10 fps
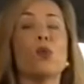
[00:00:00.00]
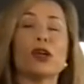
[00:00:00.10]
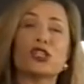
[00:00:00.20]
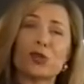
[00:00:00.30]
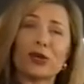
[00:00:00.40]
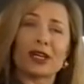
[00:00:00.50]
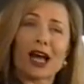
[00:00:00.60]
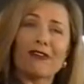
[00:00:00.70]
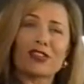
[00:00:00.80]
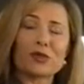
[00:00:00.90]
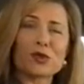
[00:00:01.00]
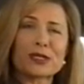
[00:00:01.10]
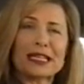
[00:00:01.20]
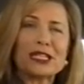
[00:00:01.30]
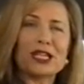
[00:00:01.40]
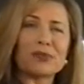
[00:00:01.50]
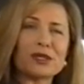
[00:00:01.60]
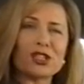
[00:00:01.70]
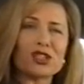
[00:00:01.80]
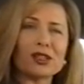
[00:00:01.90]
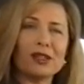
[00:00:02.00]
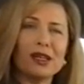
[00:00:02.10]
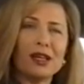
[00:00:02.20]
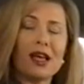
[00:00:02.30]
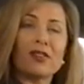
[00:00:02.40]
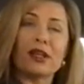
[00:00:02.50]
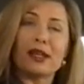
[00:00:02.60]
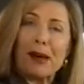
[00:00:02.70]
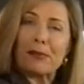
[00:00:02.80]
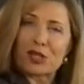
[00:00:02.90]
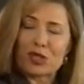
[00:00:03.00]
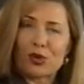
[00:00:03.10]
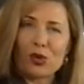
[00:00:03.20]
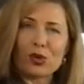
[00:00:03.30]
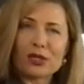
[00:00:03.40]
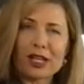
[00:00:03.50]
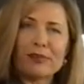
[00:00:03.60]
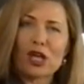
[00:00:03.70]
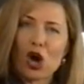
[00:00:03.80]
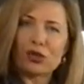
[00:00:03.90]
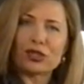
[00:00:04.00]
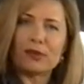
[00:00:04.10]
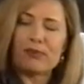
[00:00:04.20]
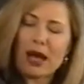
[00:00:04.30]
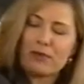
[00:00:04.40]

Once you're in a comfortable seating position, the lumbar support can be altered